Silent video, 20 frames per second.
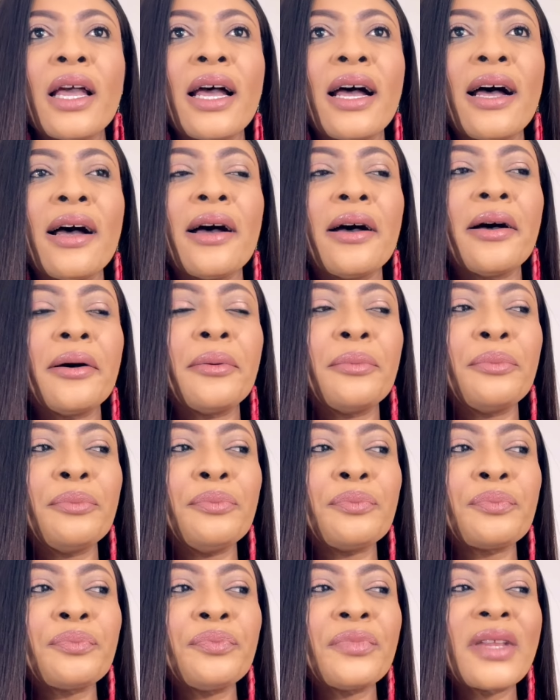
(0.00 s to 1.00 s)

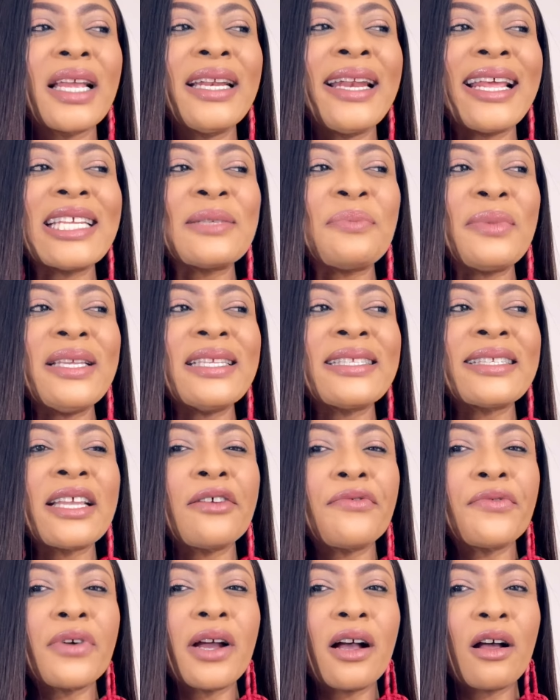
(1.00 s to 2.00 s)
There's been
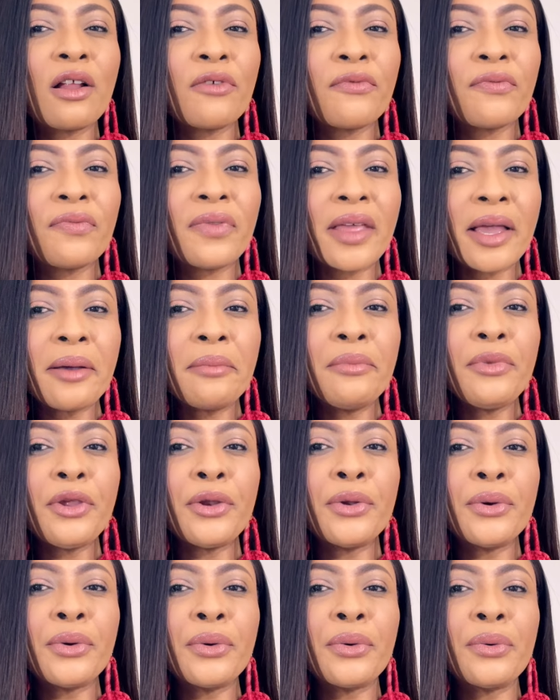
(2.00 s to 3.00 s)
several of them,
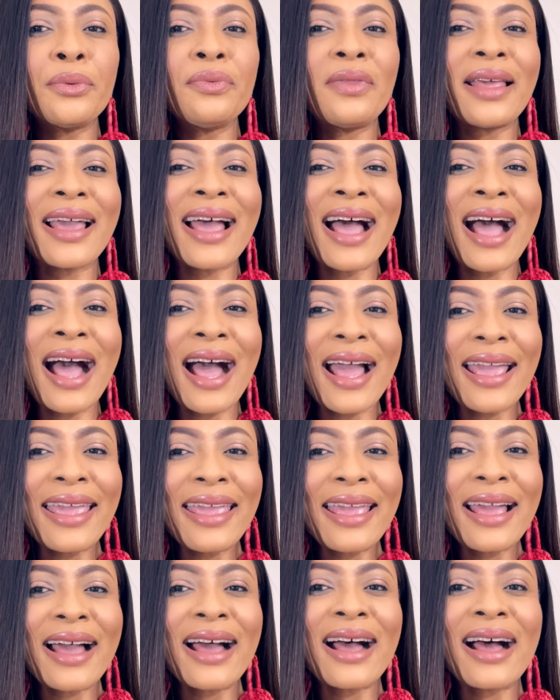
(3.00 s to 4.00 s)
the
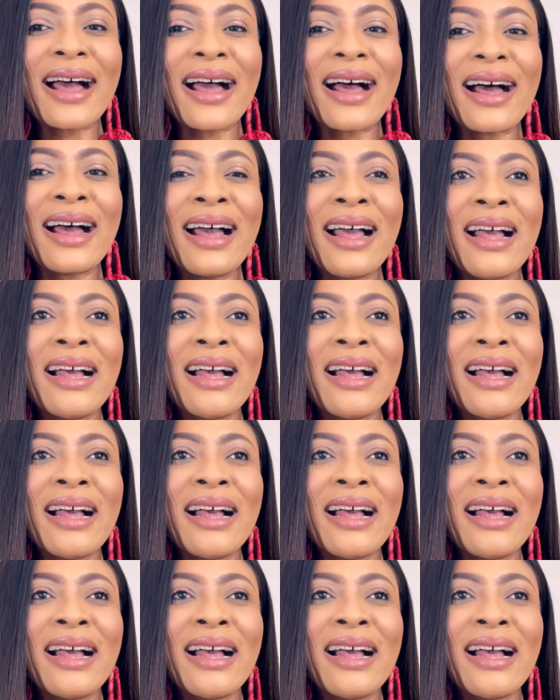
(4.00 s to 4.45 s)
higher.